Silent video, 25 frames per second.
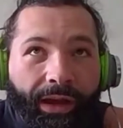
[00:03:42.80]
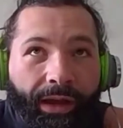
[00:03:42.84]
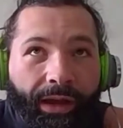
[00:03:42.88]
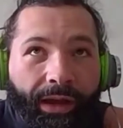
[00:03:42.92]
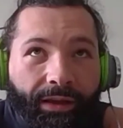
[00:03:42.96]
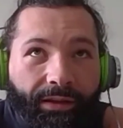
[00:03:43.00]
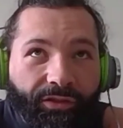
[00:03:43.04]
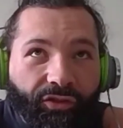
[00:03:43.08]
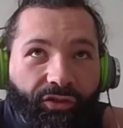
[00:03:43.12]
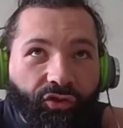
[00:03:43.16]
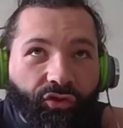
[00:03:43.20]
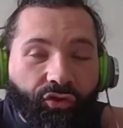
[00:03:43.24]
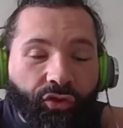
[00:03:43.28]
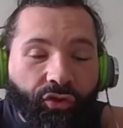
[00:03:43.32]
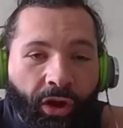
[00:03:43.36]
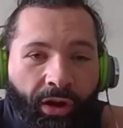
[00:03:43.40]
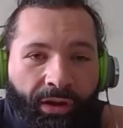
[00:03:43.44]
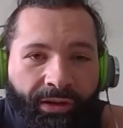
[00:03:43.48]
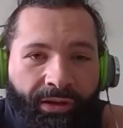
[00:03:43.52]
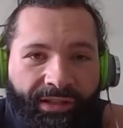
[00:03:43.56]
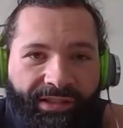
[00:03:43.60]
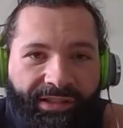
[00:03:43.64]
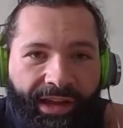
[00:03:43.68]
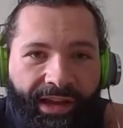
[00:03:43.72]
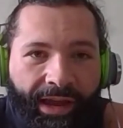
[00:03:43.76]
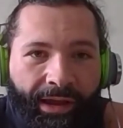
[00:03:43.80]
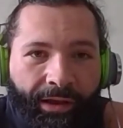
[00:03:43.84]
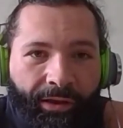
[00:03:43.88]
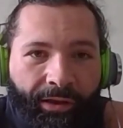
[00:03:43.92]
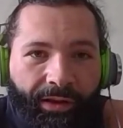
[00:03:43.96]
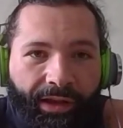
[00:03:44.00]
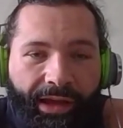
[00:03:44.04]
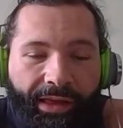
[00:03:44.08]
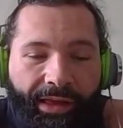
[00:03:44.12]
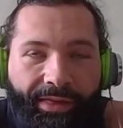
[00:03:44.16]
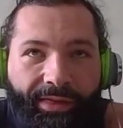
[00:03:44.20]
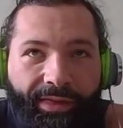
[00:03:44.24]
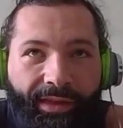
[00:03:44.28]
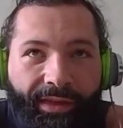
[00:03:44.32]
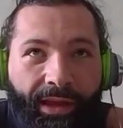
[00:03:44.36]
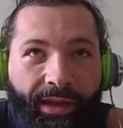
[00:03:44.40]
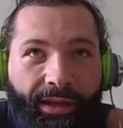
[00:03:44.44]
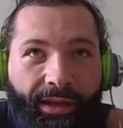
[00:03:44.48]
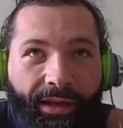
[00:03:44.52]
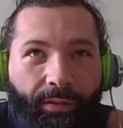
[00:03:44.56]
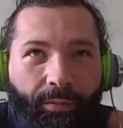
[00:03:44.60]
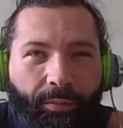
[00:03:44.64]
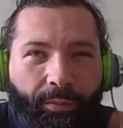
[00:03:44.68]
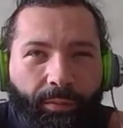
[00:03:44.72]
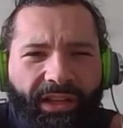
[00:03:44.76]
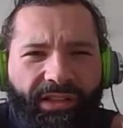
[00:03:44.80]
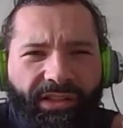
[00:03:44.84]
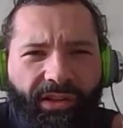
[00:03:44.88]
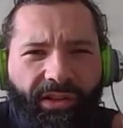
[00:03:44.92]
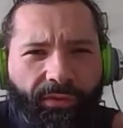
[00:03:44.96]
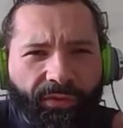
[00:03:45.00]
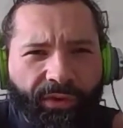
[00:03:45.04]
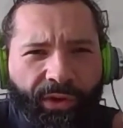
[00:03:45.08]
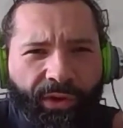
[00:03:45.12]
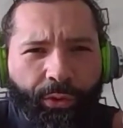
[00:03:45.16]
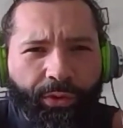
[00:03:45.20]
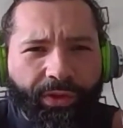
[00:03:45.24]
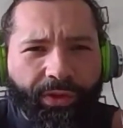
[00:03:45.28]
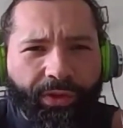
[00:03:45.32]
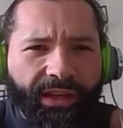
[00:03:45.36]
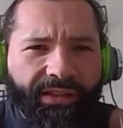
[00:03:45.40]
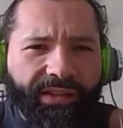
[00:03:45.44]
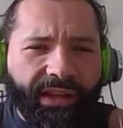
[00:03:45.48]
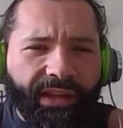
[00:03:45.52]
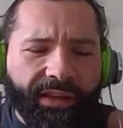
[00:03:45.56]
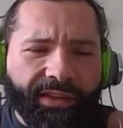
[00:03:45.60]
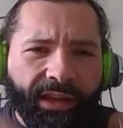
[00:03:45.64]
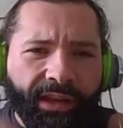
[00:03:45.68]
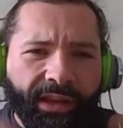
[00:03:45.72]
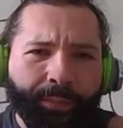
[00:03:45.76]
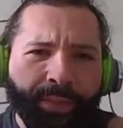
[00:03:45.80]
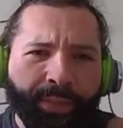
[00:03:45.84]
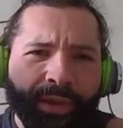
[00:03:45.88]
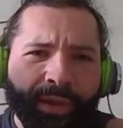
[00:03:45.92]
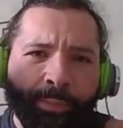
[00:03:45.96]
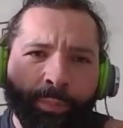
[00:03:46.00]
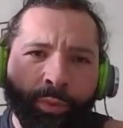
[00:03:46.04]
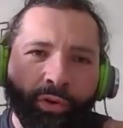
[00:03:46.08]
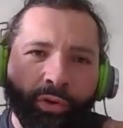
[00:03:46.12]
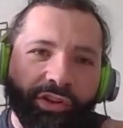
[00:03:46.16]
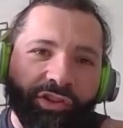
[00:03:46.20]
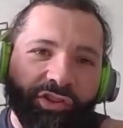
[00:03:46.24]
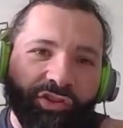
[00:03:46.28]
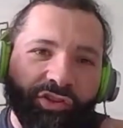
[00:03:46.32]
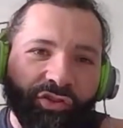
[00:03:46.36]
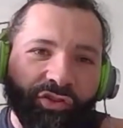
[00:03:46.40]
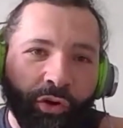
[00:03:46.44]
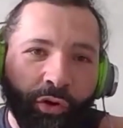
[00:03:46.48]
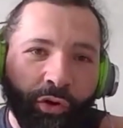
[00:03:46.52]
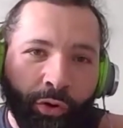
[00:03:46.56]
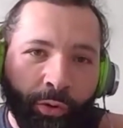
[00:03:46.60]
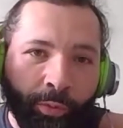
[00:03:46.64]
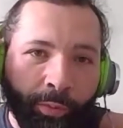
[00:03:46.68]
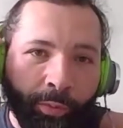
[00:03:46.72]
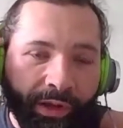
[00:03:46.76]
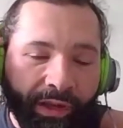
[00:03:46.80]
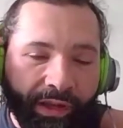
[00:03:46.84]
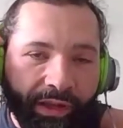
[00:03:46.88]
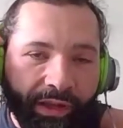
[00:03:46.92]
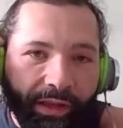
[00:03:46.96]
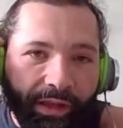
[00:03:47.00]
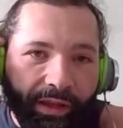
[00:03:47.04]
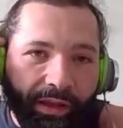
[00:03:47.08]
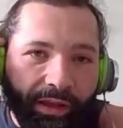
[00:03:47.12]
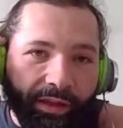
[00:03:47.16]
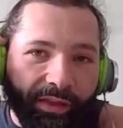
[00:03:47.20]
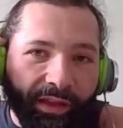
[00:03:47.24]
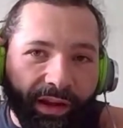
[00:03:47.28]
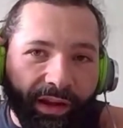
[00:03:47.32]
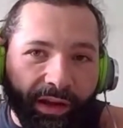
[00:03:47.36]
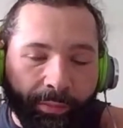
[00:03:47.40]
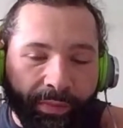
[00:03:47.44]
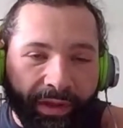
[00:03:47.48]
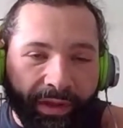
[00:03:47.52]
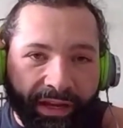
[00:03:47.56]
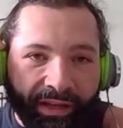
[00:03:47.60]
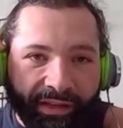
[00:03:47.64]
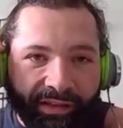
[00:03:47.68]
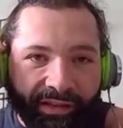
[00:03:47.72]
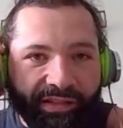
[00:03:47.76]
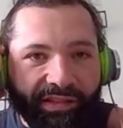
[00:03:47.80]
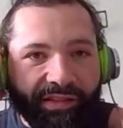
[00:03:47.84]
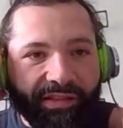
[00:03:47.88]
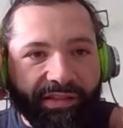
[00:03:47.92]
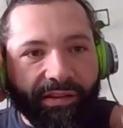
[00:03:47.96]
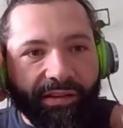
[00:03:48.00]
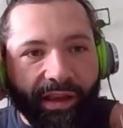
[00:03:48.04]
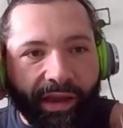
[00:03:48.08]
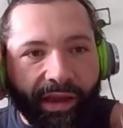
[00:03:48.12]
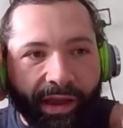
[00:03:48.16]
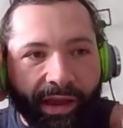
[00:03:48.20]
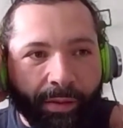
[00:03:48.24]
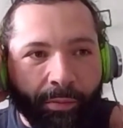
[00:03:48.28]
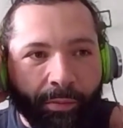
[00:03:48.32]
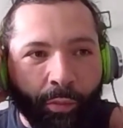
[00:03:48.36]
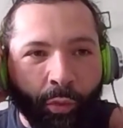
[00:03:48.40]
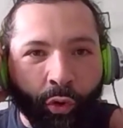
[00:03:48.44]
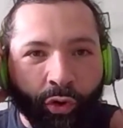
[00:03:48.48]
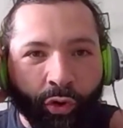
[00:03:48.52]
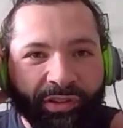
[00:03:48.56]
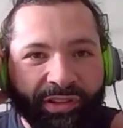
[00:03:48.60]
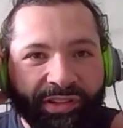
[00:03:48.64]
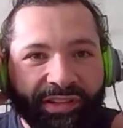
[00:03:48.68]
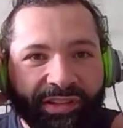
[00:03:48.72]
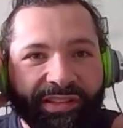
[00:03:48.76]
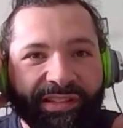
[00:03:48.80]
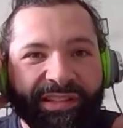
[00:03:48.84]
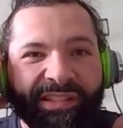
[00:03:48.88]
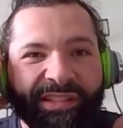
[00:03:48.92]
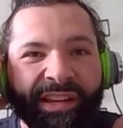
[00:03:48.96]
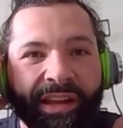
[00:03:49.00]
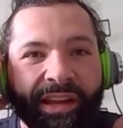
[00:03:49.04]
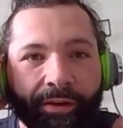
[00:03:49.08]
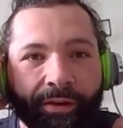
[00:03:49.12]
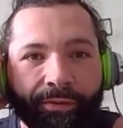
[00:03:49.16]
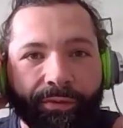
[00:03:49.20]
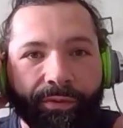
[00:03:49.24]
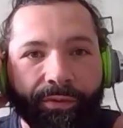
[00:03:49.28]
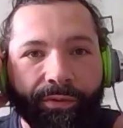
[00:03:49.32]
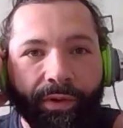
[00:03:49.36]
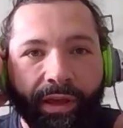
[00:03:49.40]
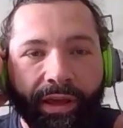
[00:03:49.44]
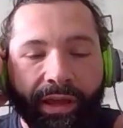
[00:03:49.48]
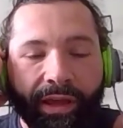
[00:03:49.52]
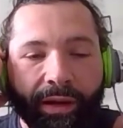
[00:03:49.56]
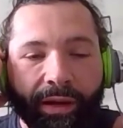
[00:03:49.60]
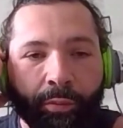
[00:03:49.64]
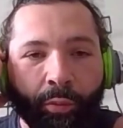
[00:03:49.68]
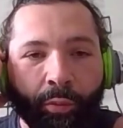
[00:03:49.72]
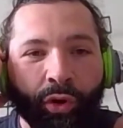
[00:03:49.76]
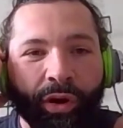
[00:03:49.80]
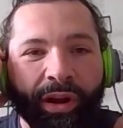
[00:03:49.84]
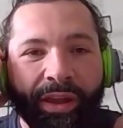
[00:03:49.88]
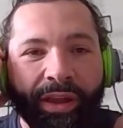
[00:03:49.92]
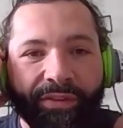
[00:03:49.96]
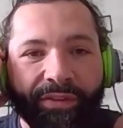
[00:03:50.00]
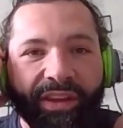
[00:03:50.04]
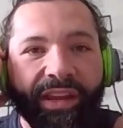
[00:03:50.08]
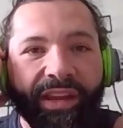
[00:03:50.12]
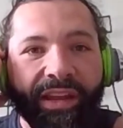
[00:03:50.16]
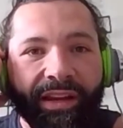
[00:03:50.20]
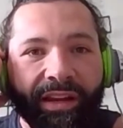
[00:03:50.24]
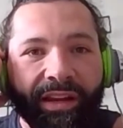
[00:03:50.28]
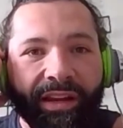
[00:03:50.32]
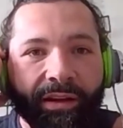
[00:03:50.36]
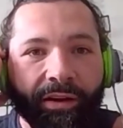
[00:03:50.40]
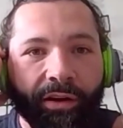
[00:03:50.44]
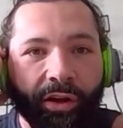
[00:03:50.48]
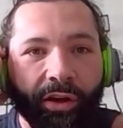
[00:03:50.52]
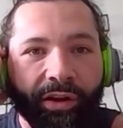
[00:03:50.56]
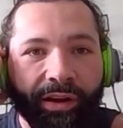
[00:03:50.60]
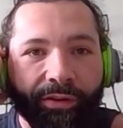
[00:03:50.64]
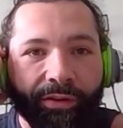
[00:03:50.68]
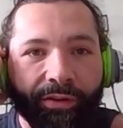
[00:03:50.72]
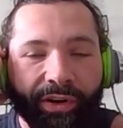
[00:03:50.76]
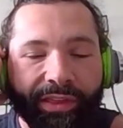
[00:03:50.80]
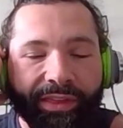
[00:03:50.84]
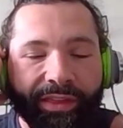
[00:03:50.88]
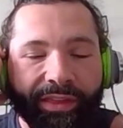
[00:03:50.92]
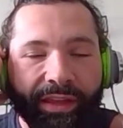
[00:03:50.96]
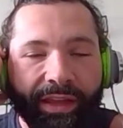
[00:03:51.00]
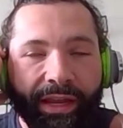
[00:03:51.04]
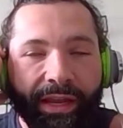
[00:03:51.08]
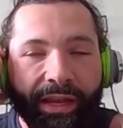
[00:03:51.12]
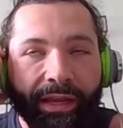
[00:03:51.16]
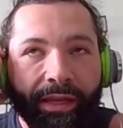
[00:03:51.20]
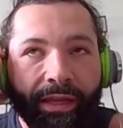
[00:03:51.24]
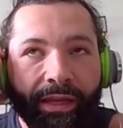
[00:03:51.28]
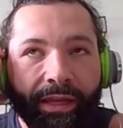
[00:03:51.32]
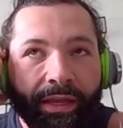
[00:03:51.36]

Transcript: Strong style, I think, means a few things. I think people assume that it means more stiff, like more heavy hitting on everything.